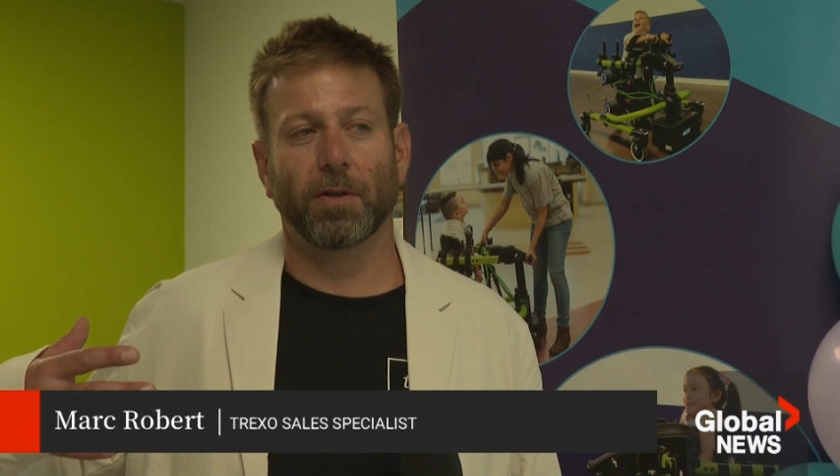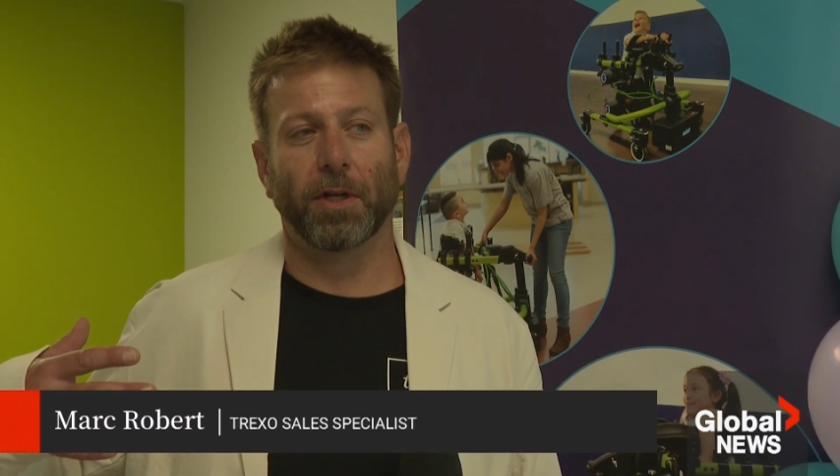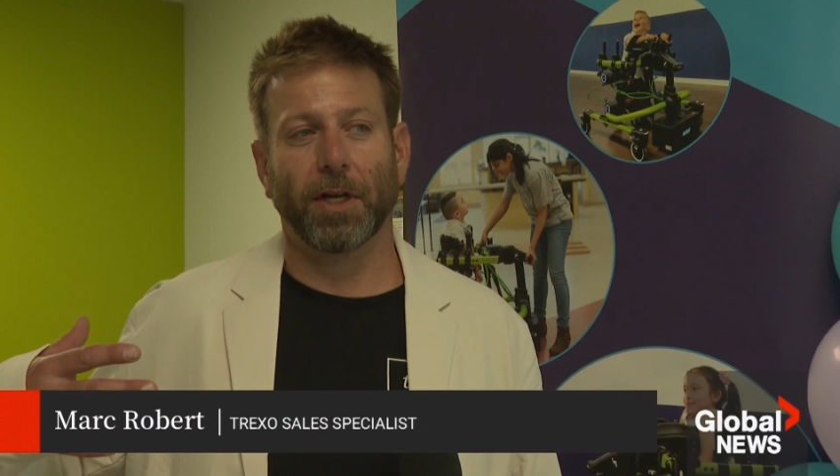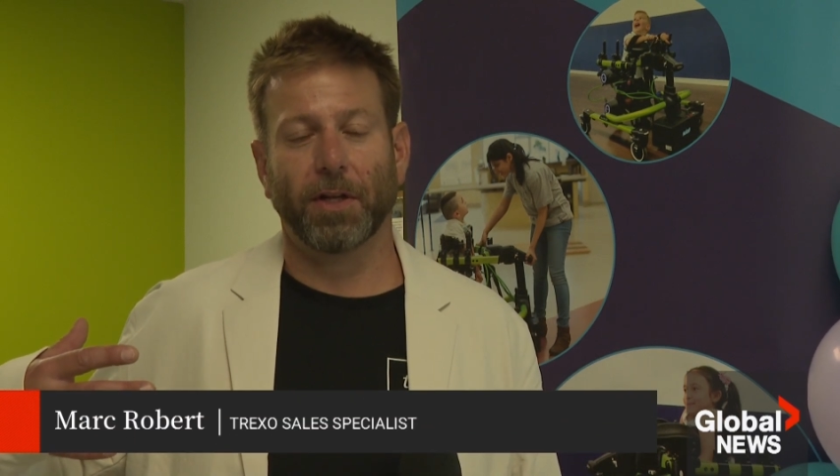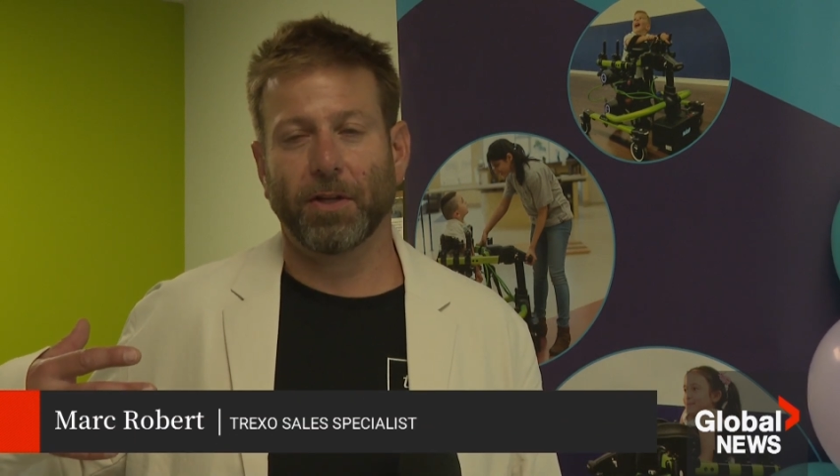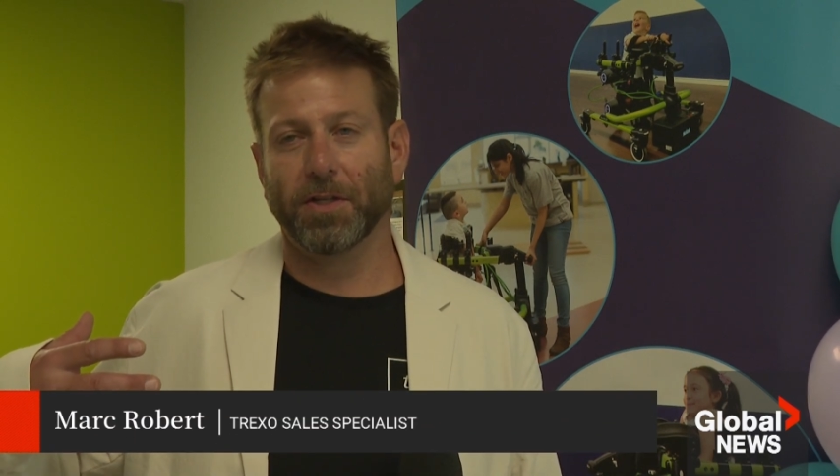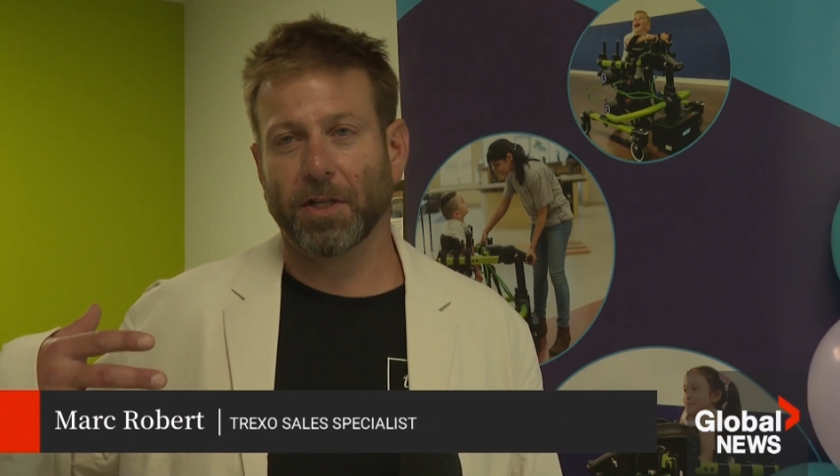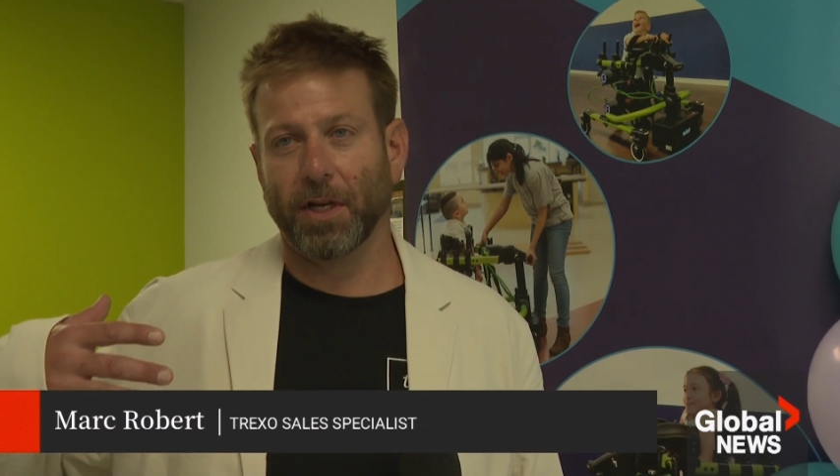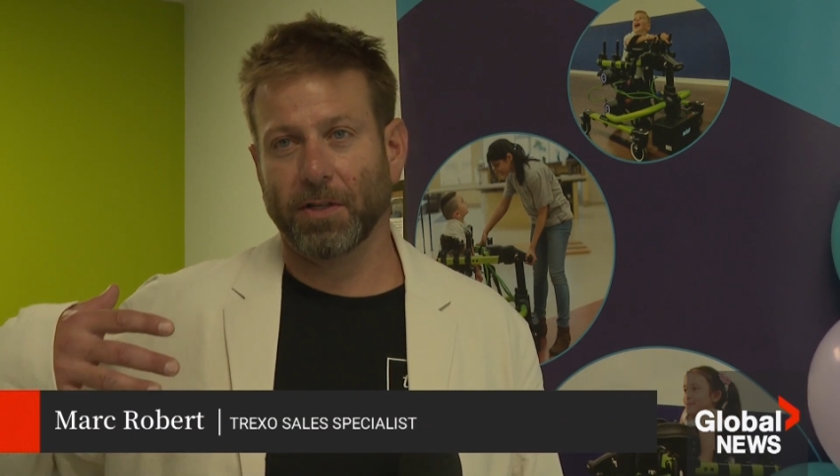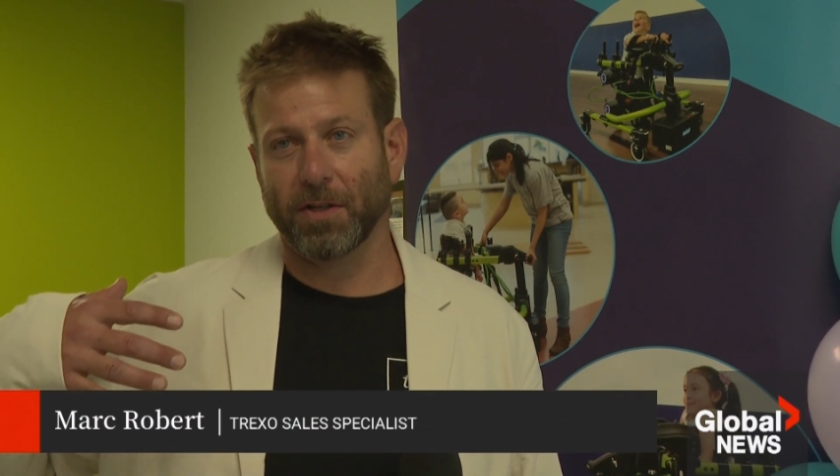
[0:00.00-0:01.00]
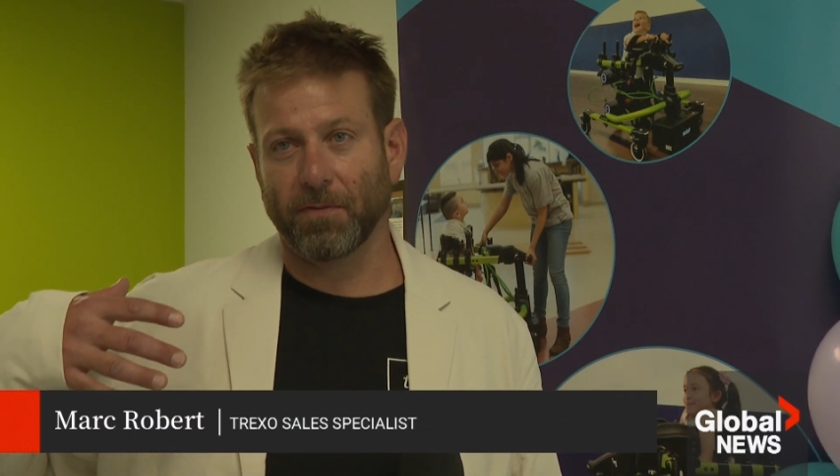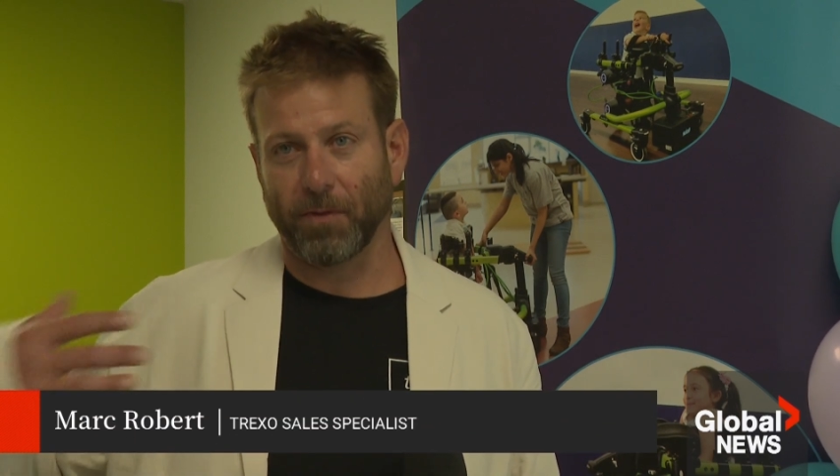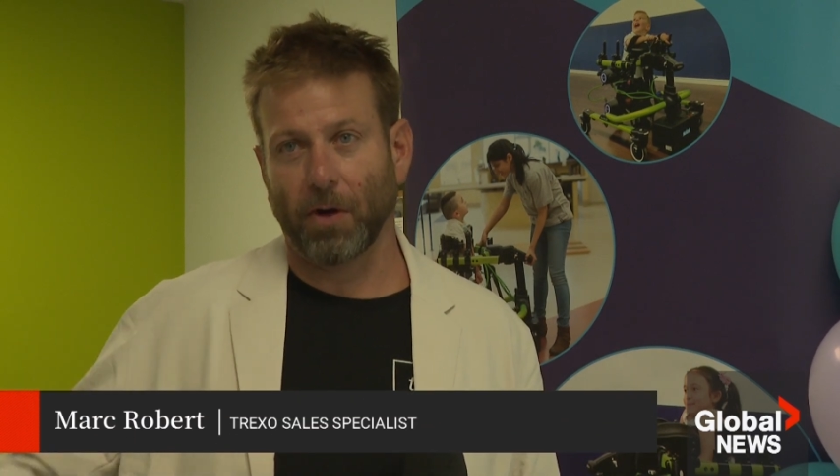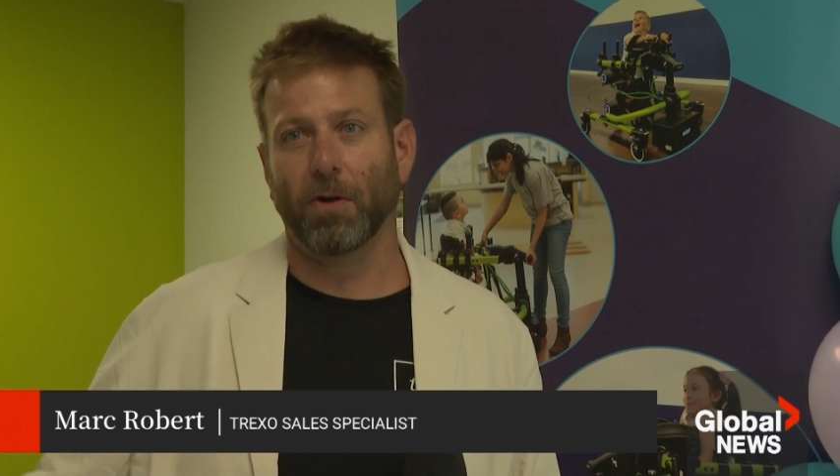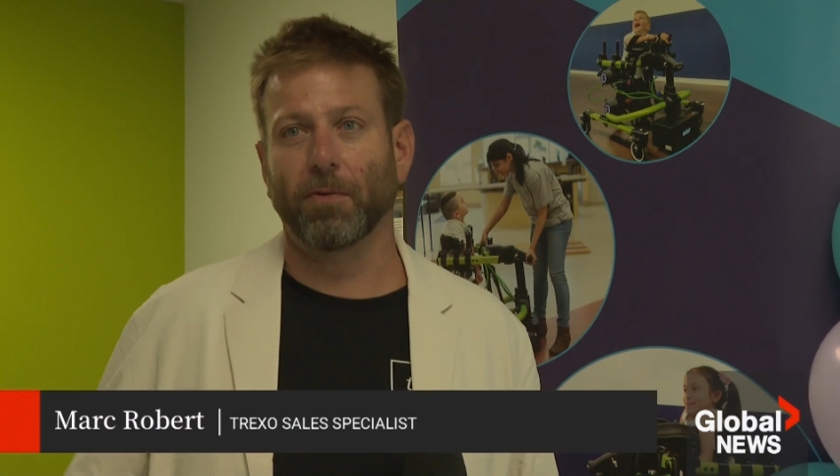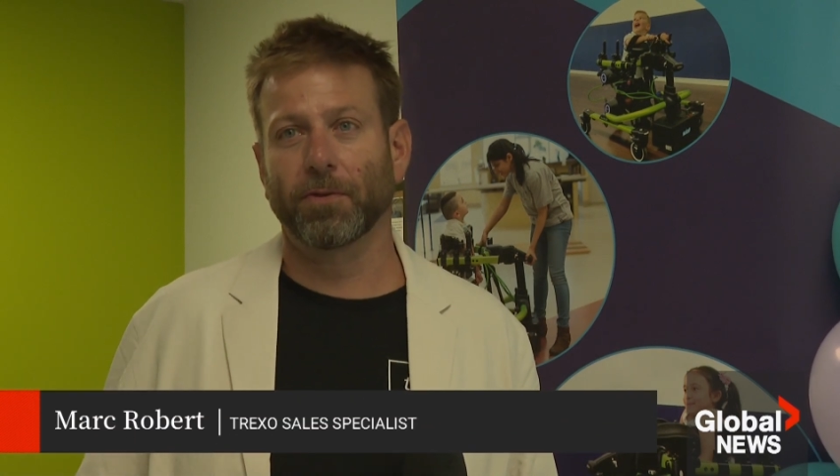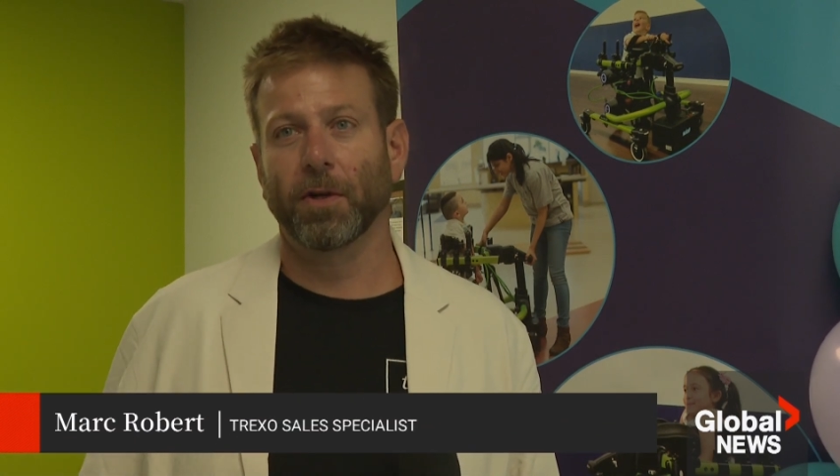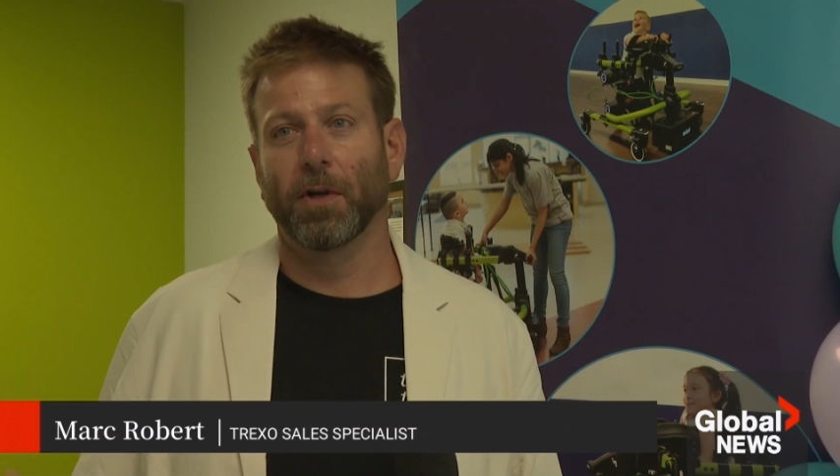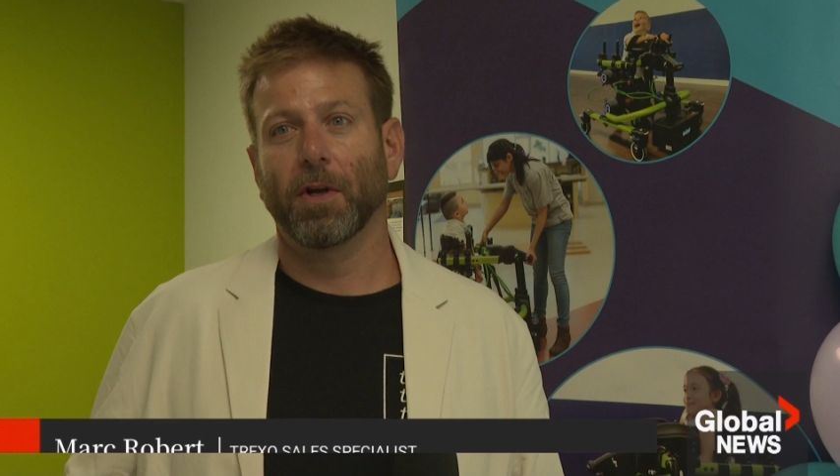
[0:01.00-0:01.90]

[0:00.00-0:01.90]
to get these kids involved